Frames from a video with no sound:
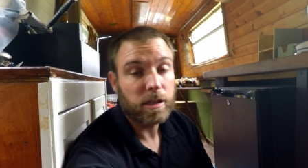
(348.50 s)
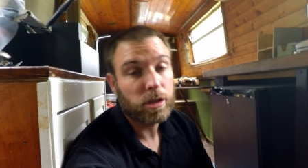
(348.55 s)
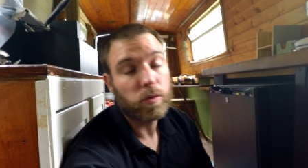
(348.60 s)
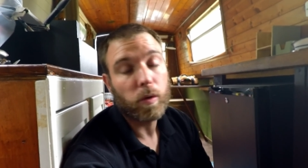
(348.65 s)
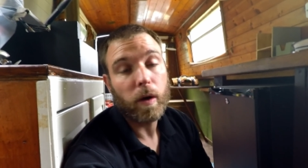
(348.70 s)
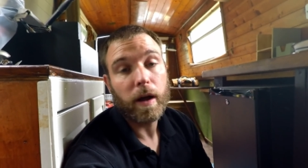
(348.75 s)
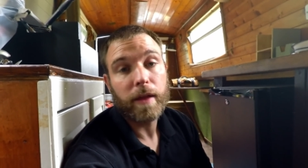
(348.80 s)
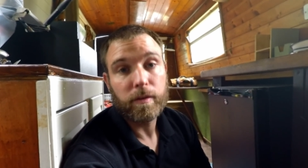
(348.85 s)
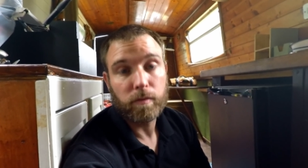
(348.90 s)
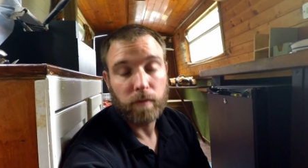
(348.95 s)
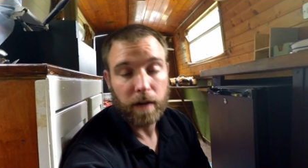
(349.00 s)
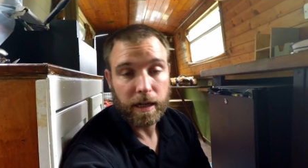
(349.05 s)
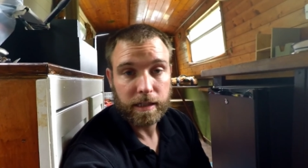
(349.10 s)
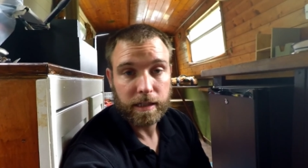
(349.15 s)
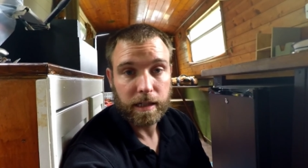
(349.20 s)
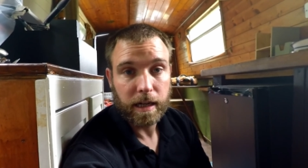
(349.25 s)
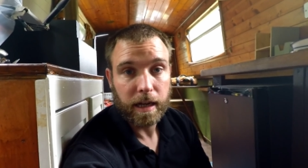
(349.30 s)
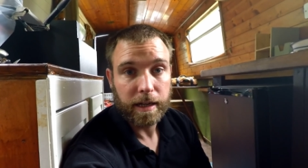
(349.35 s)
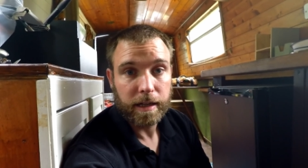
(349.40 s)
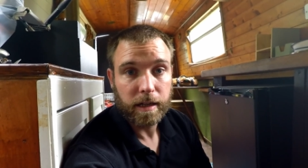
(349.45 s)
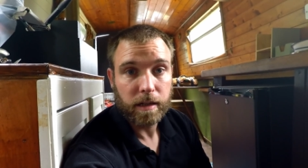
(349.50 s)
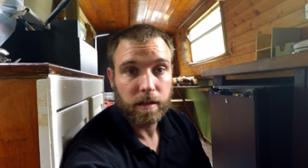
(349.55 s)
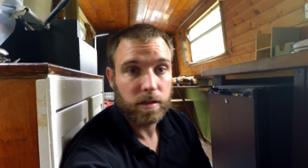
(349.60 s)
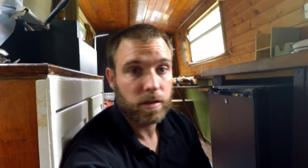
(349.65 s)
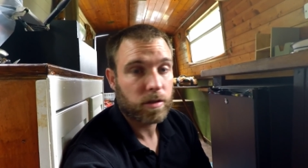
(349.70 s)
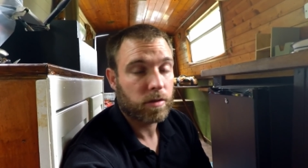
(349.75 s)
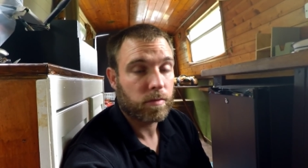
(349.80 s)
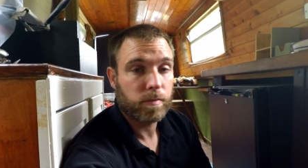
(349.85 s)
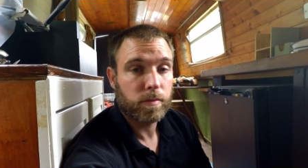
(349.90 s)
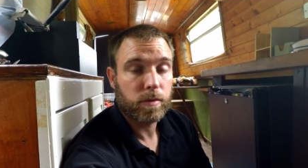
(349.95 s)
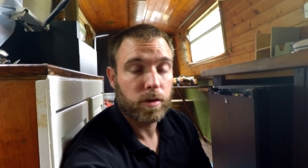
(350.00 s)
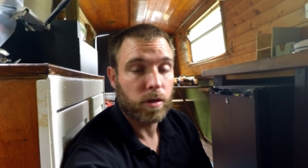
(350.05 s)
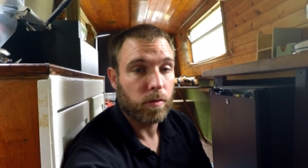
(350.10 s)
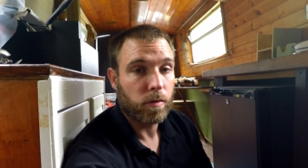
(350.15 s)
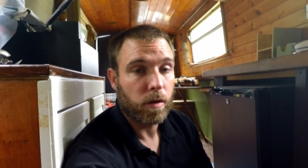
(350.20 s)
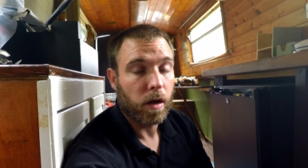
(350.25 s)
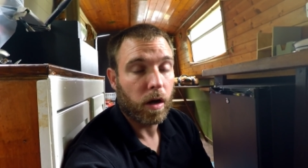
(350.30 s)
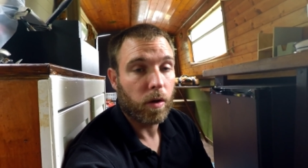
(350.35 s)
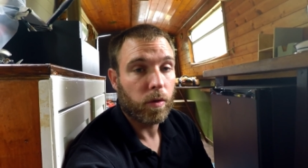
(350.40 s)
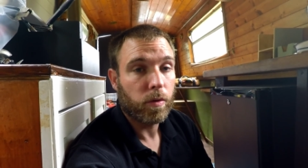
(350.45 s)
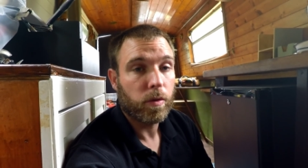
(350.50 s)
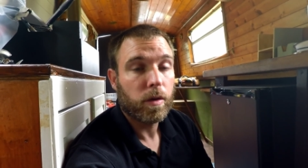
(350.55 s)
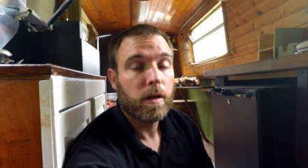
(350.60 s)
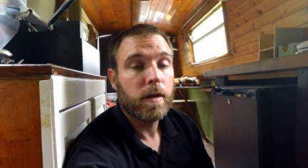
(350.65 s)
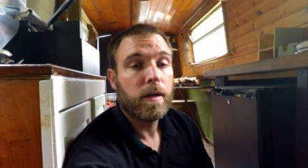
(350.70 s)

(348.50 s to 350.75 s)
to sort out the regulator, it's too low.